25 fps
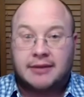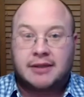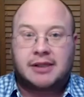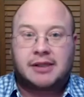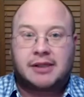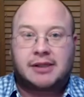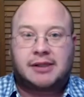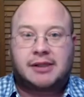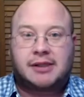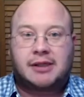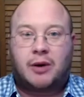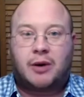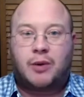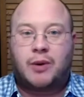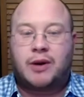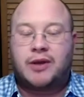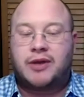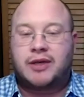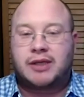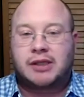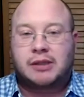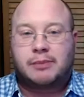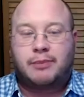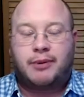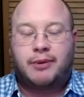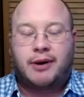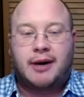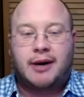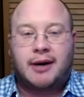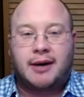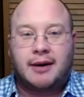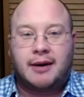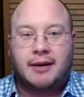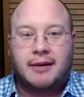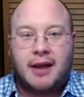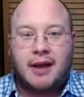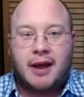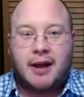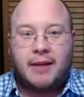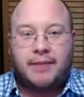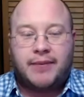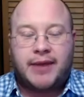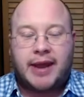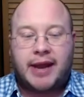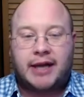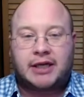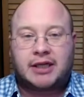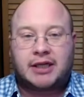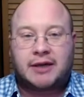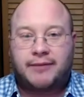So in the spring,
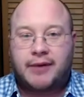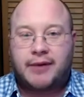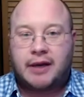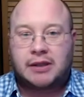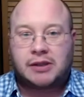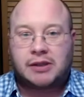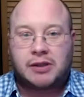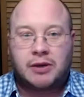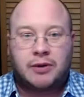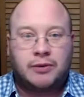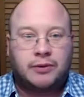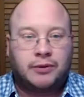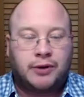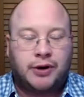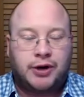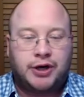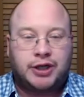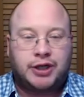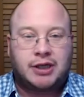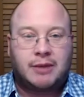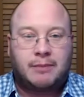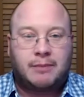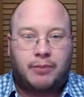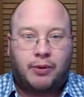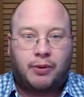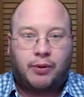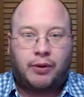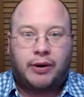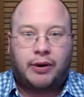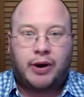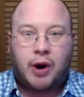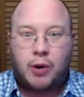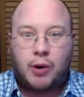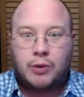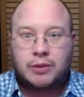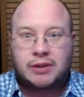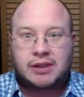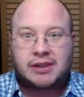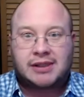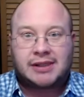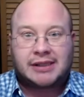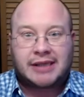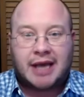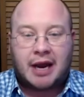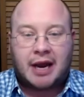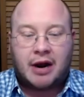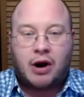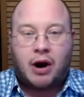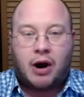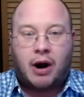the HFA Student Leadership Board hosts
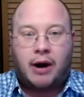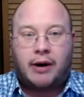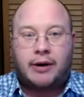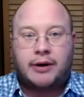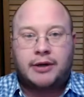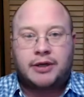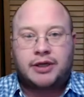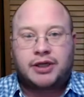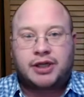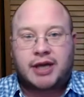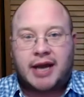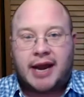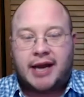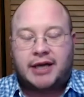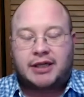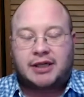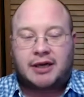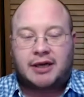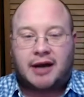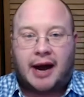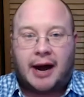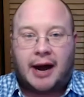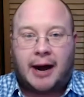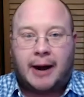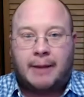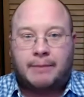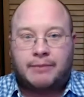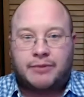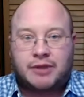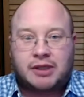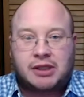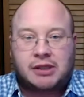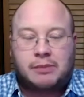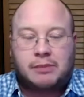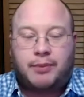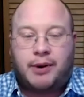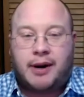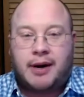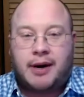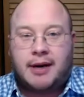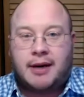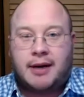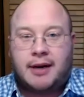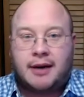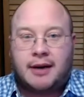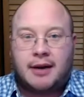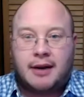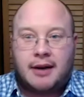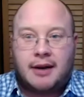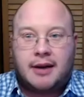a large
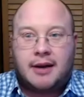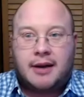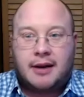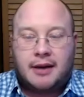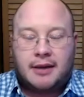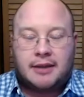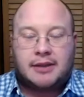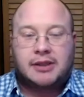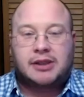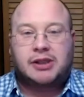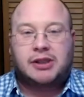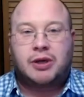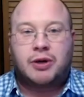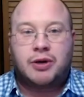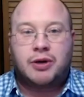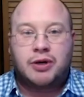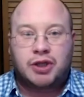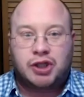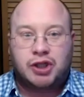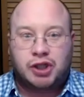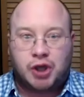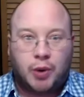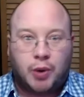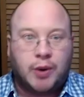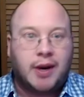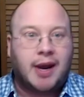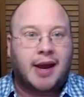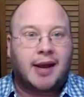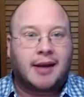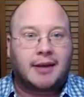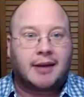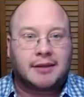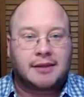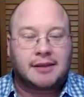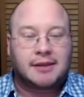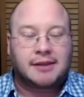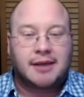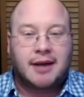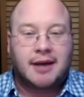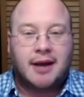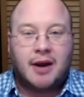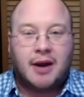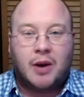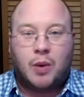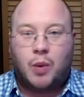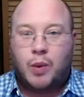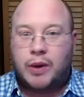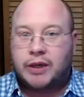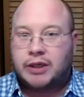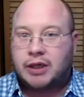spring student showcase,
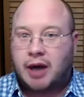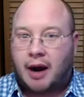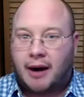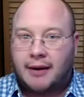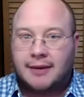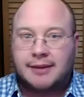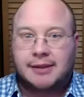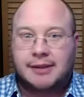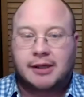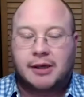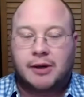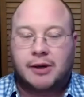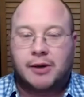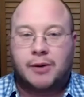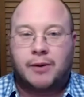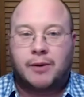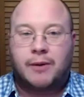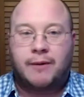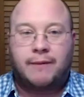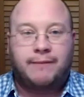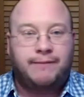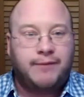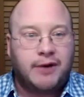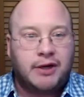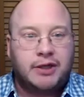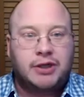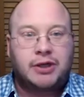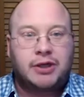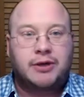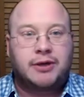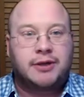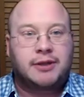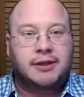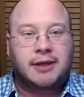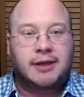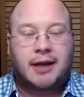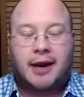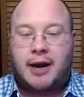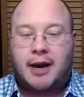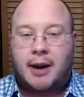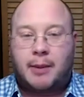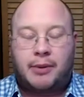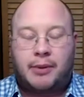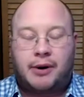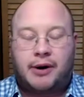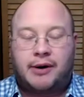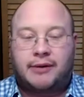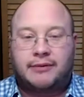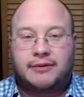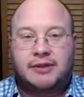which also features a
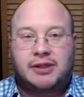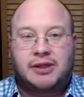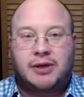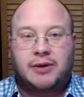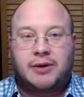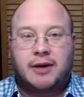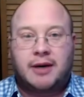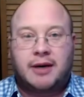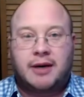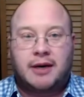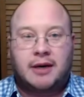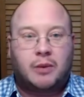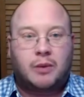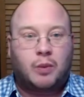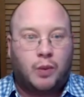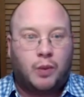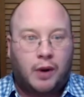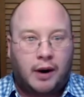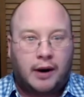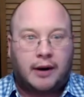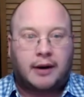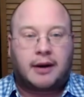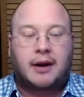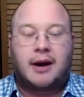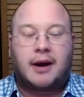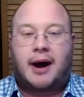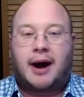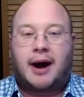number of student work,